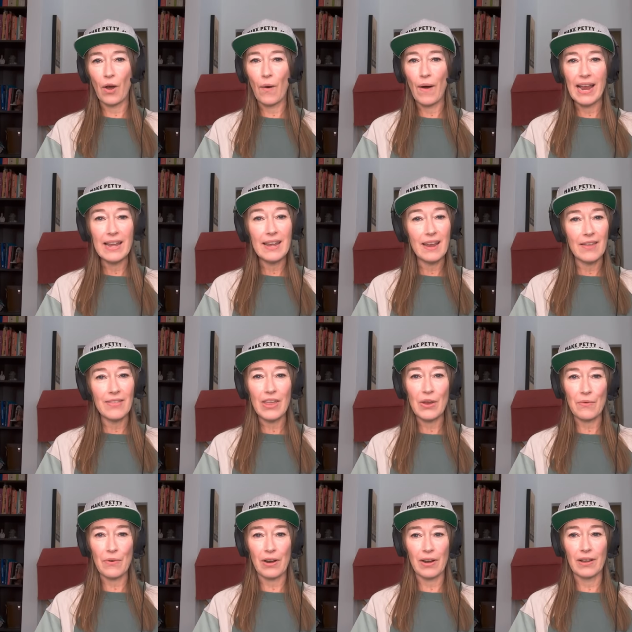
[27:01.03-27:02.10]
no idea that
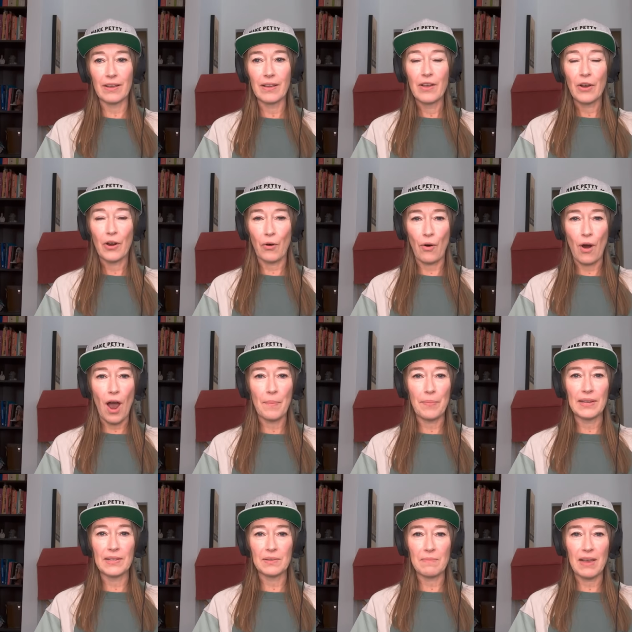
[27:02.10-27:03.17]
you were going to
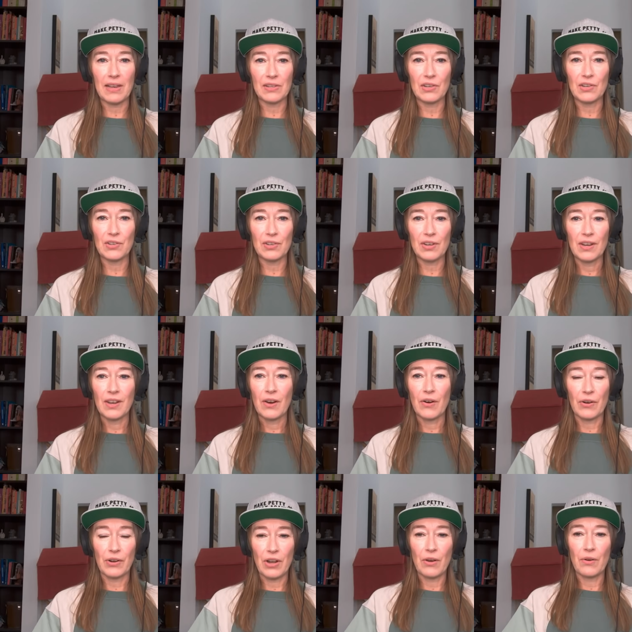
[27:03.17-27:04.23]
crop his message
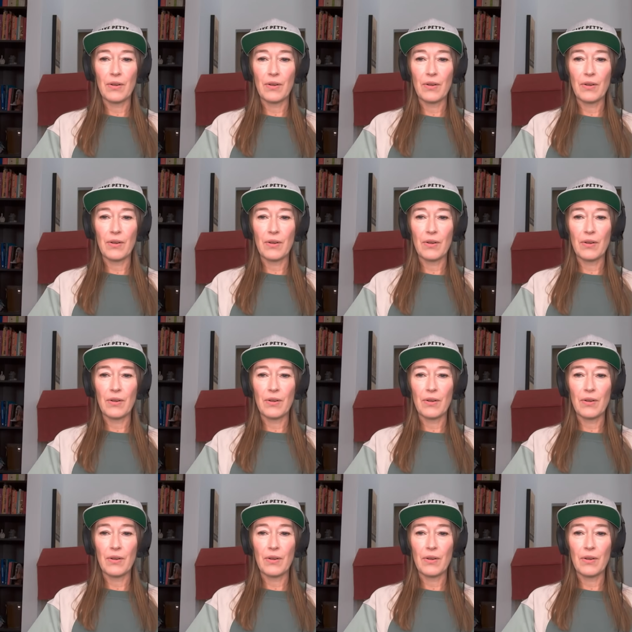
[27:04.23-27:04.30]
or,